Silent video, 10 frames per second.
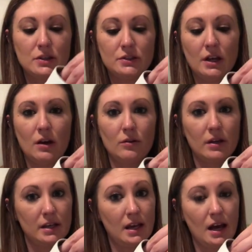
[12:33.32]
so
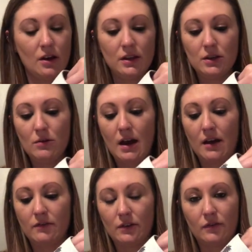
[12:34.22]
now that you
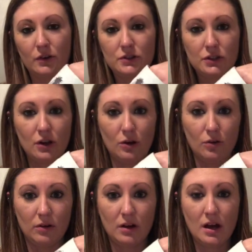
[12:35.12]
have your first coat